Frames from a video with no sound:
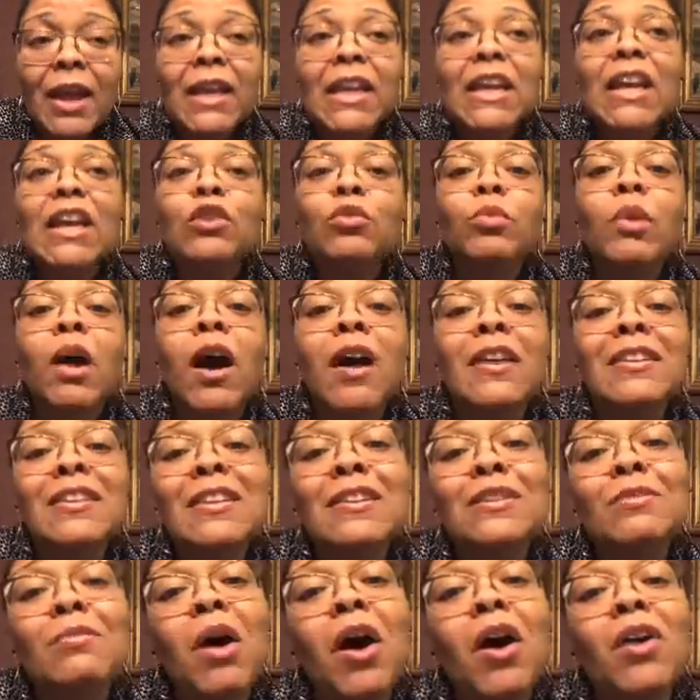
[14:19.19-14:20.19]
Kids with
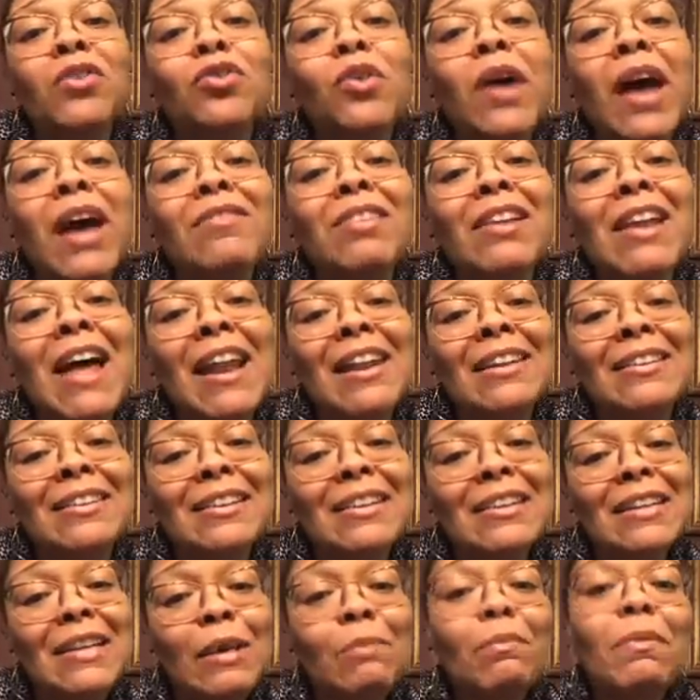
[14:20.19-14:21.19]
autism also have a lot of
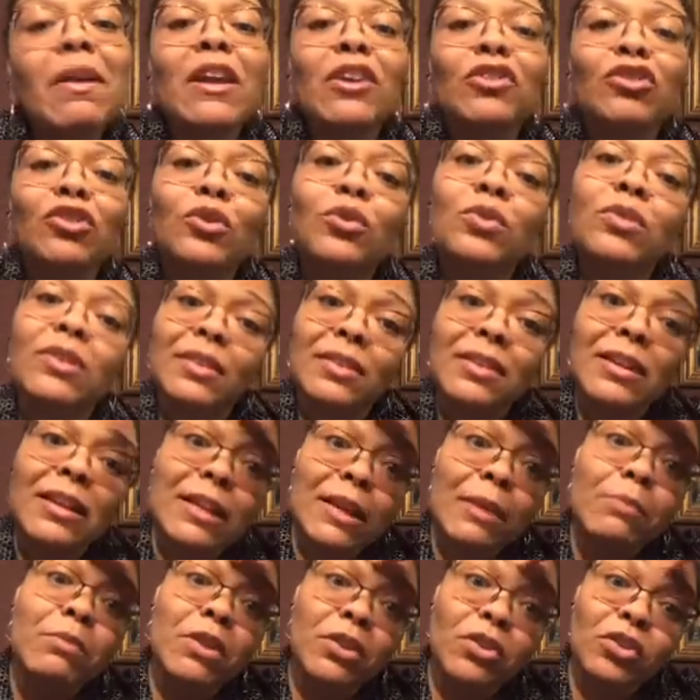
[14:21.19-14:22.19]
sleep issues and
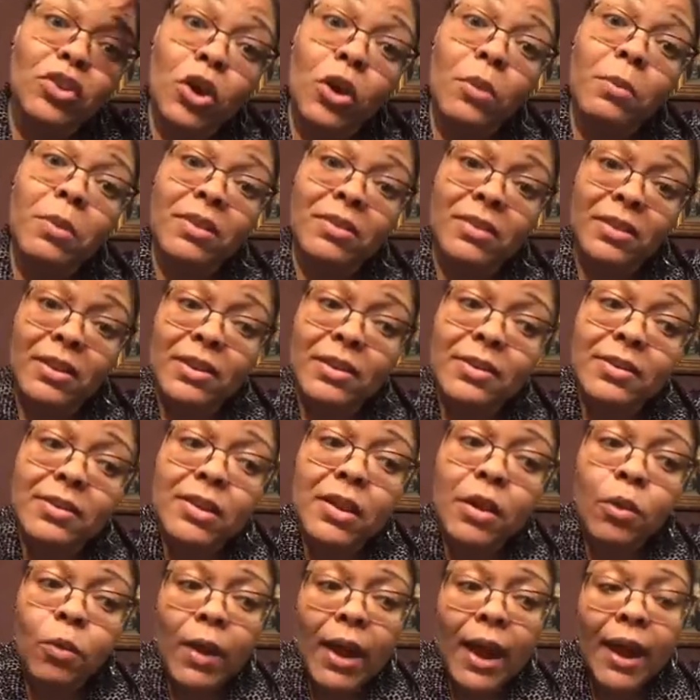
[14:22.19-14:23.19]
sleep
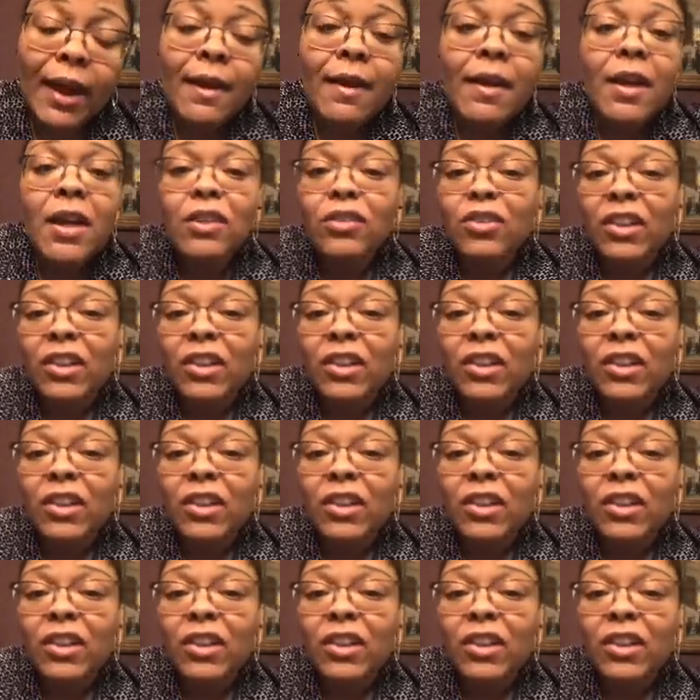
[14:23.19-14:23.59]
disturbances, okay?